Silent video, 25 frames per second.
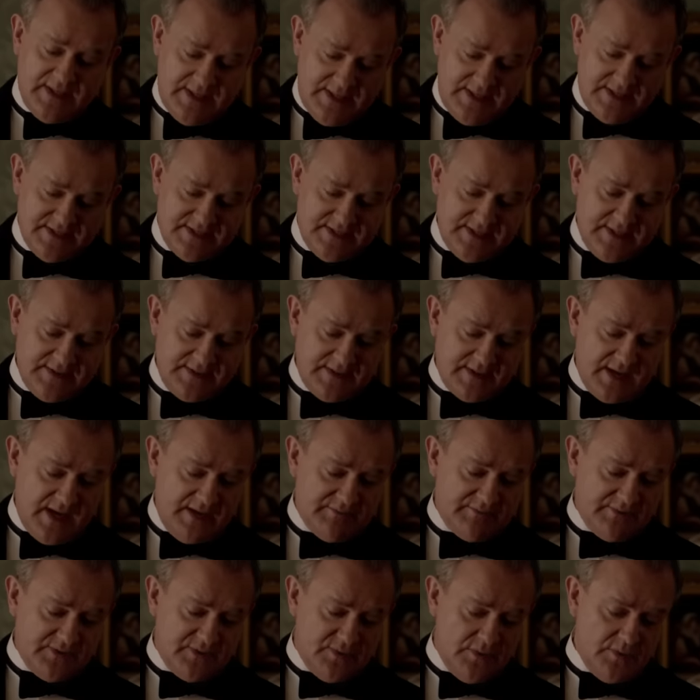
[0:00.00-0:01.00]
easier that
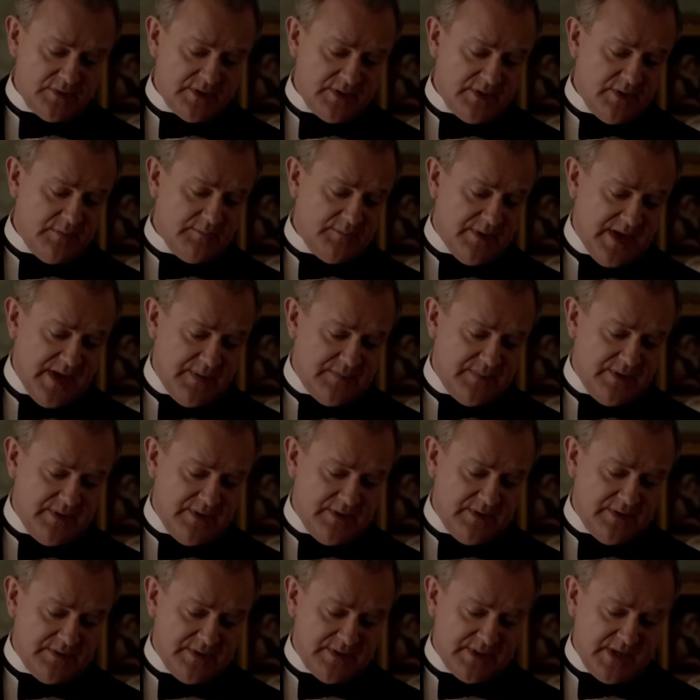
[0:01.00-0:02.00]
I've recorded on
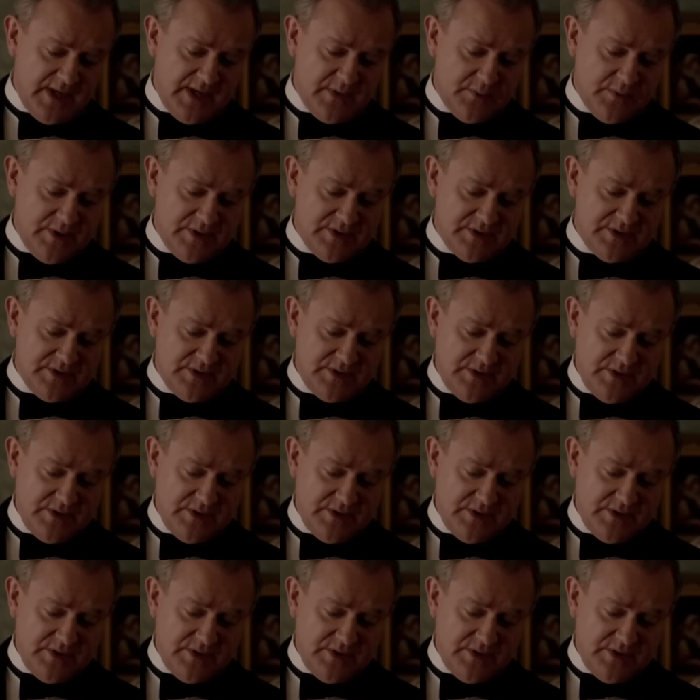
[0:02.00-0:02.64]
paper that I wish